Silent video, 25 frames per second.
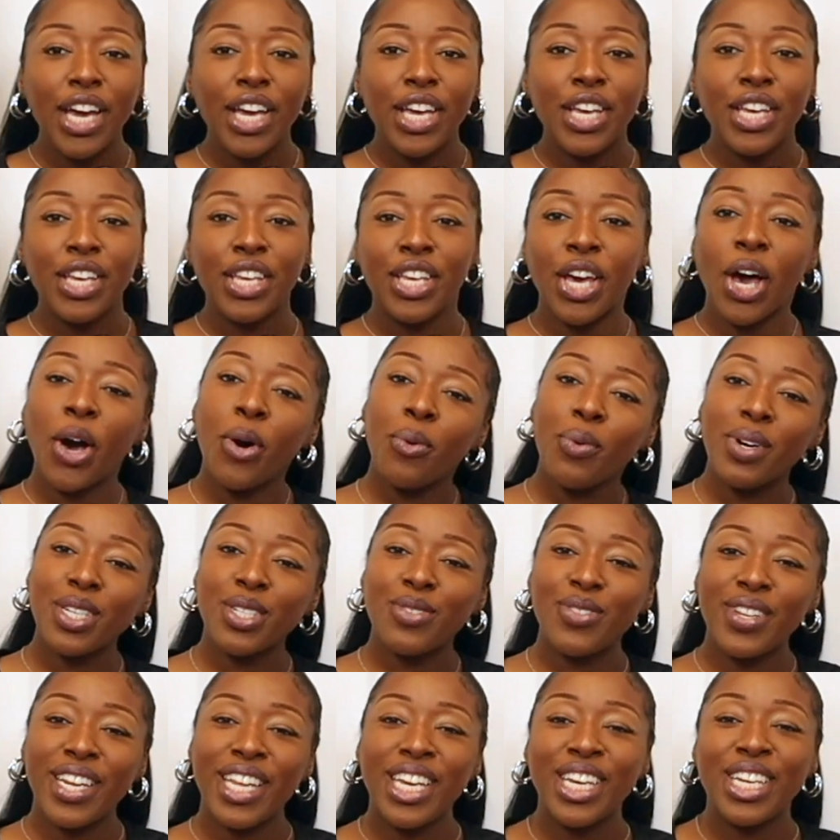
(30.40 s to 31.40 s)
Yo, what's
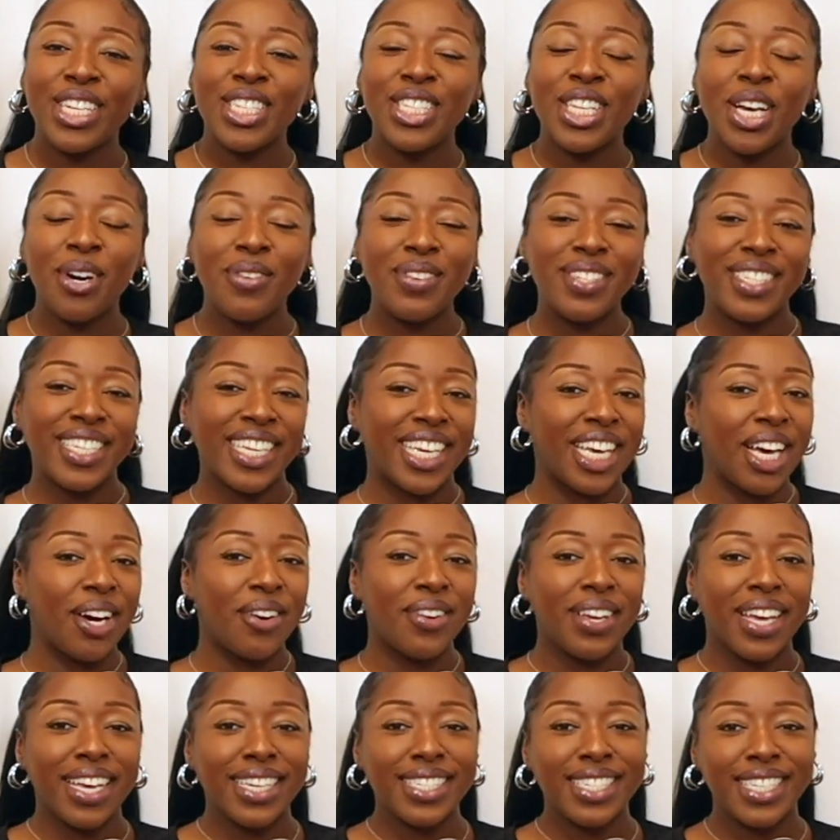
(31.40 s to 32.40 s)
really good though? It's your girl,
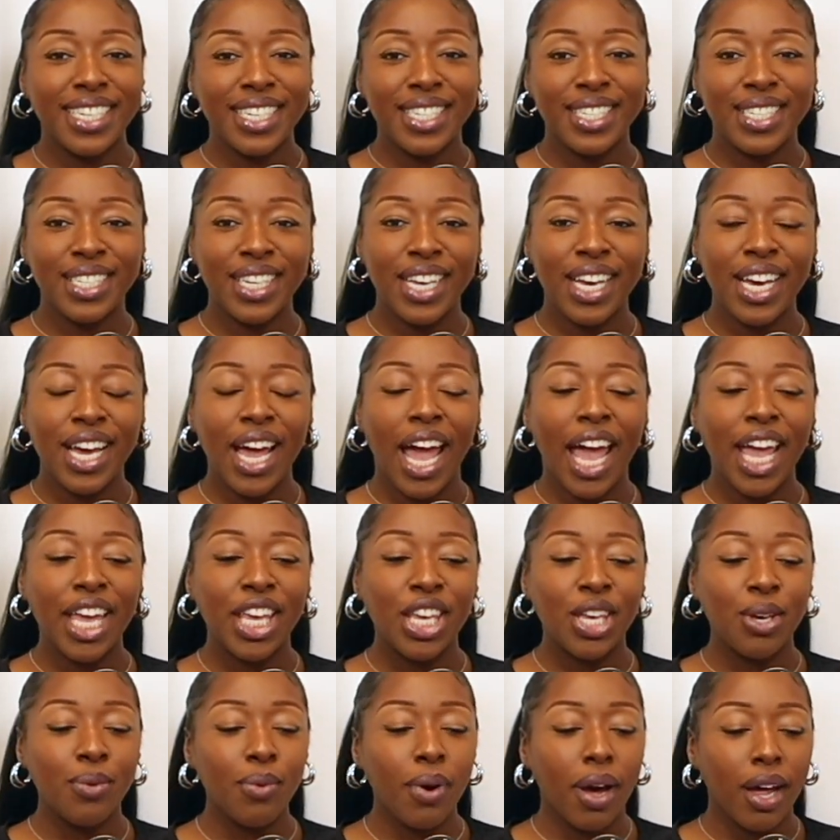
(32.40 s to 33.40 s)
yezziyezzir, and
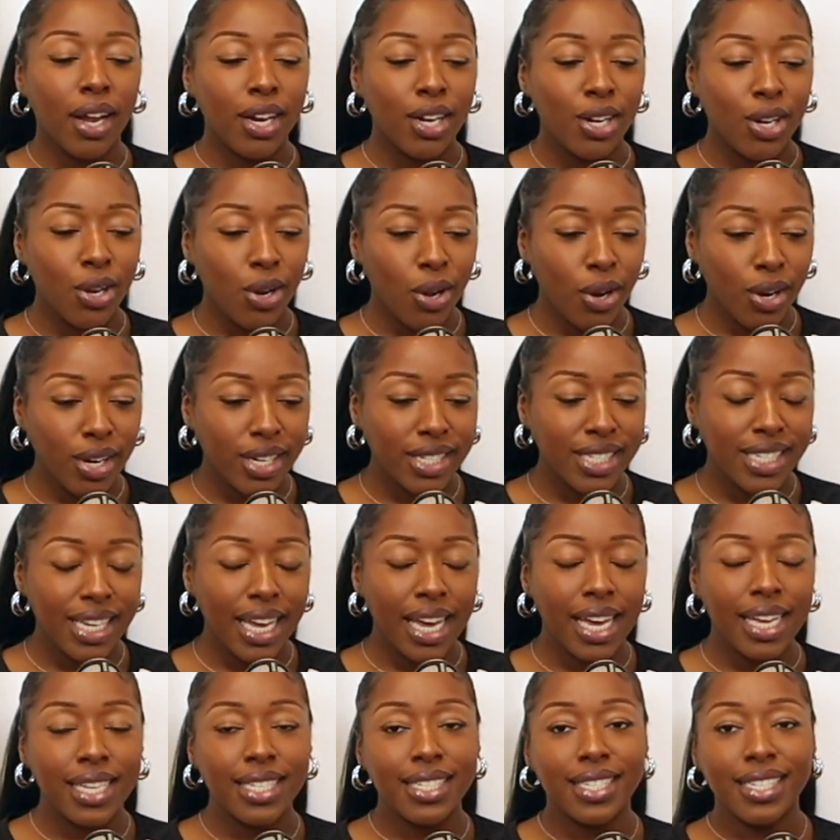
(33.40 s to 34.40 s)
you are locked
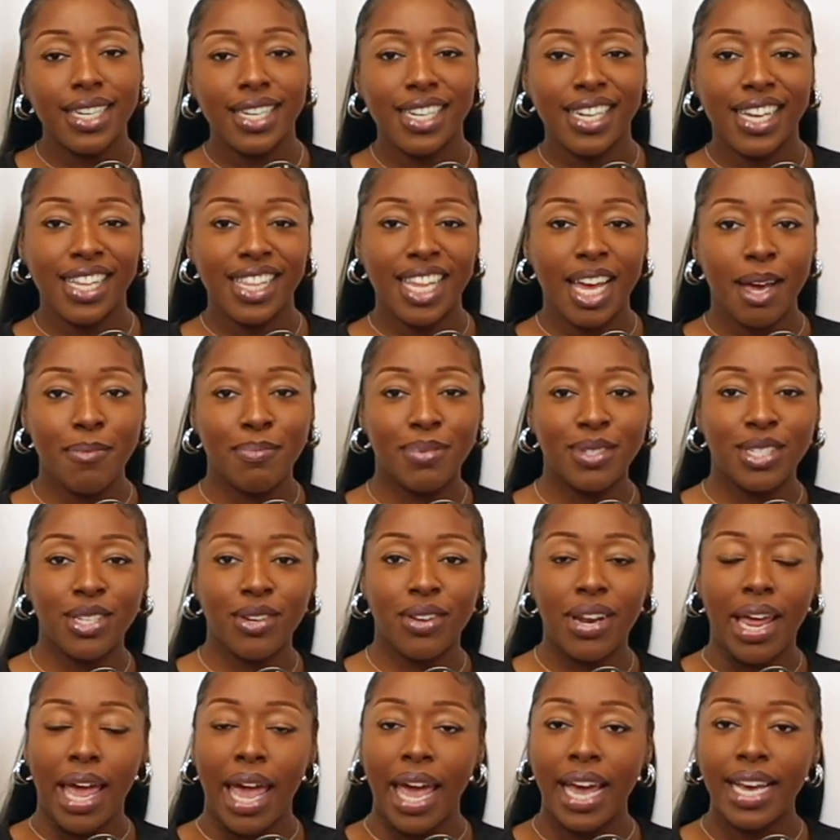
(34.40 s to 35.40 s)
into another
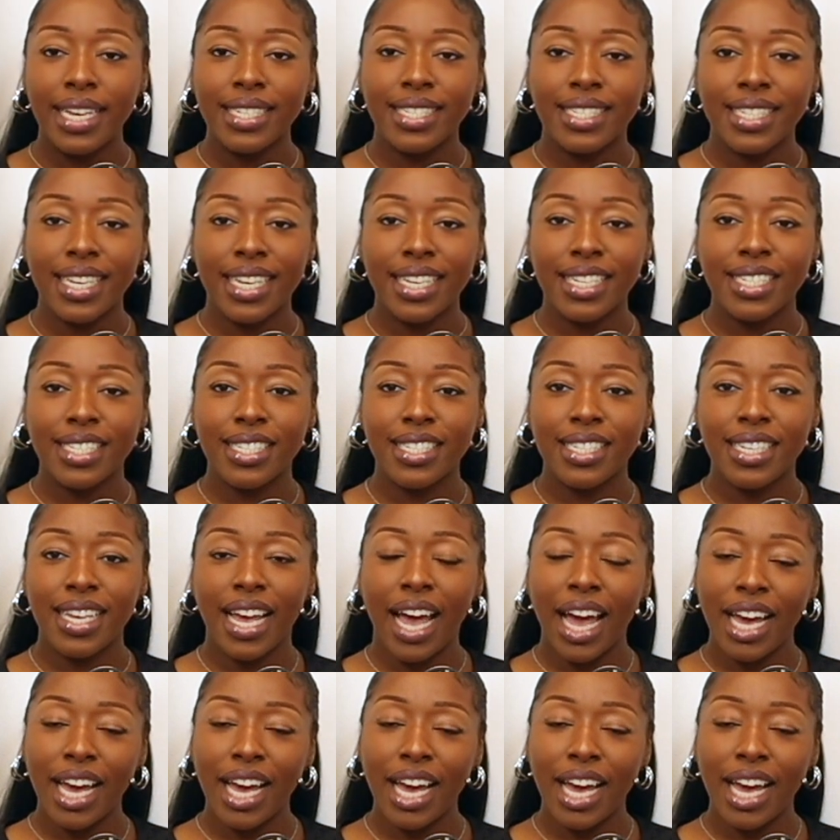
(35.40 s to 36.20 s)
episode of Hey Sis.